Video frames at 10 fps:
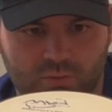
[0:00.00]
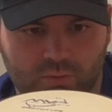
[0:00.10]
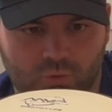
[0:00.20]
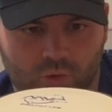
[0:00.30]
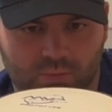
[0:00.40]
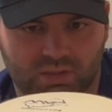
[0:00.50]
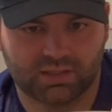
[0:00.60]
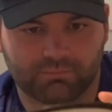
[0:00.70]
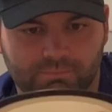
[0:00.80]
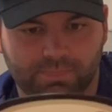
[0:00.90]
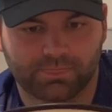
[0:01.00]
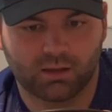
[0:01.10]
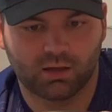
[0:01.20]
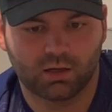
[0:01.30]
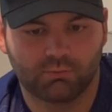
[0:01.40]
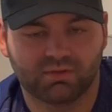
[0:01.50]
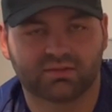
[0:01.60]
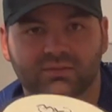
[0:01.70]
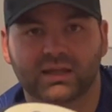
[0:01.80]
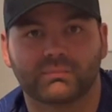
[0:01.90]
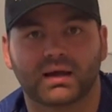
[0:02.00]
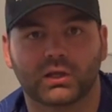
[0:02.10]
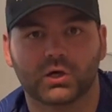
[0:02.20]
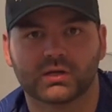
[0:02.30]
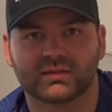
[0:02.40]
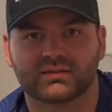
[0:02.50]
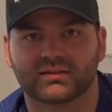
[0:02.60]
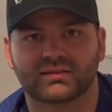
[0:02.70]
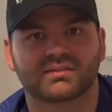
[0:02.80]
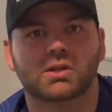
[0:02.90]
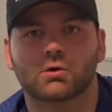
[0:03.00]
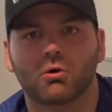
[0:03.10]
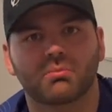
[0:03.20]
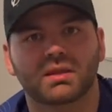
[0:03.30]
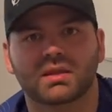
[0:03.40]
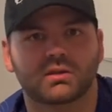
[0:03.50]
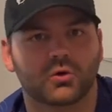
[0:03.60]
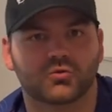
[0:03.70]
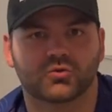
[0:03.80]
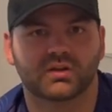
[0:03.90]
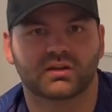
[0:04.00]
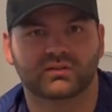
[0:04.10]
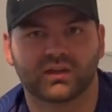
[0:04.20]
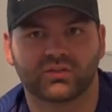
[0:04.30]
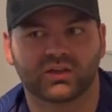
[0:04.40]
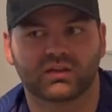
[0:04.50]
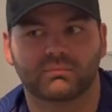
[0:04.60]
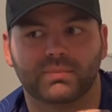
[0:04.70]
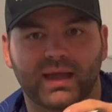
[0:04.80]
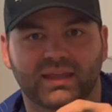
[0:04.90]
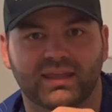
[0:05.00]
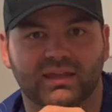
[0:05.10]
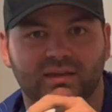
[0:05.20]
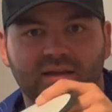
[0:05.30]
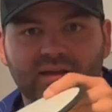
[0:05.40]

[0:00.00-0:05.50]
normally. This is like my long distance, no OB, no trees, nothing, backhand,